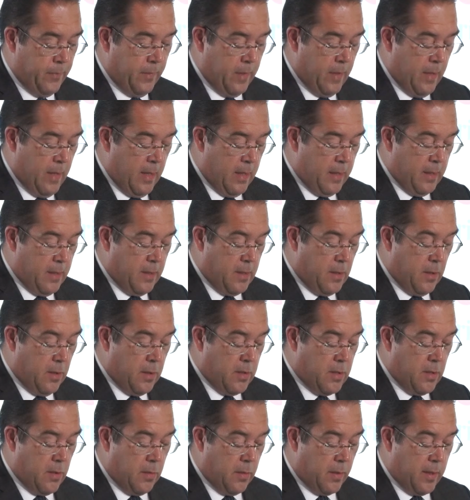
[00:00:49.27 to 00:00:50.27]
It is
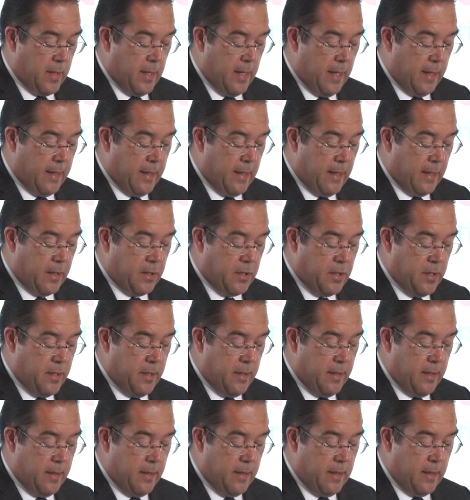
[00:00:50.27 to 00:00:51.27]
also a key
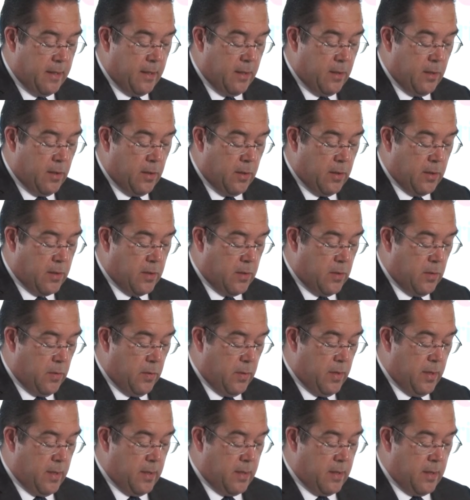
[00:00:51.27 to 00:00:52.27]
attraction that draws
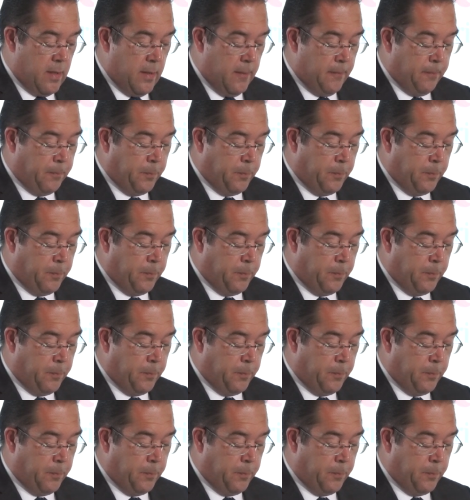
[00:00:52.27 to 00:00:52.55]
tourists